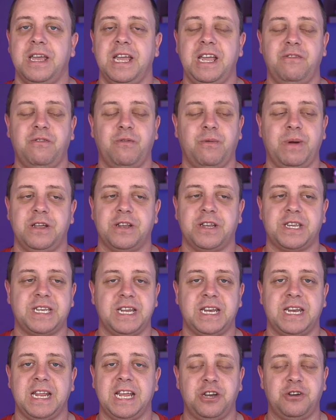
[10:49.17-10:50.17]
even when you're
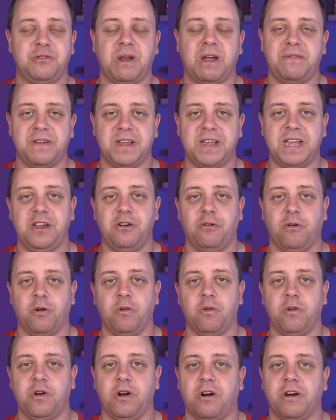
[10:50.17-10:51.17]
sitting in traffic in your
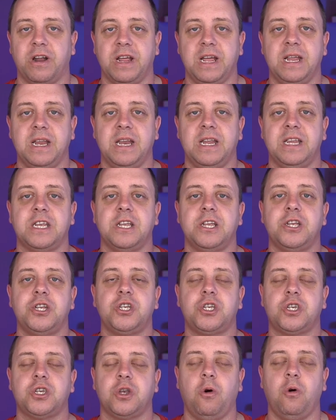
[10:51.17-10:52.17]
own car, it is
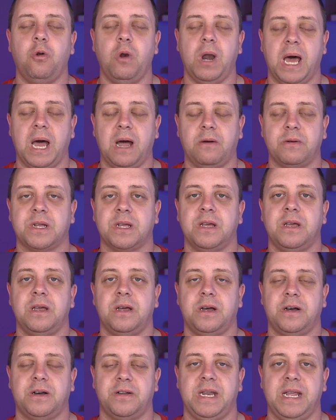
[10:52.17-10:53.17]
so loud
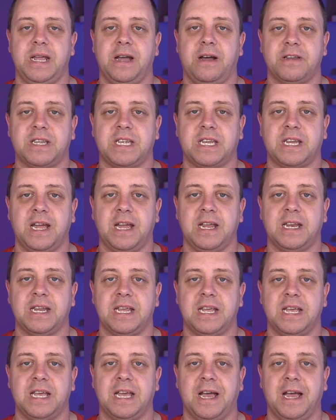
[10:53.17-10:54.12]
on the outside.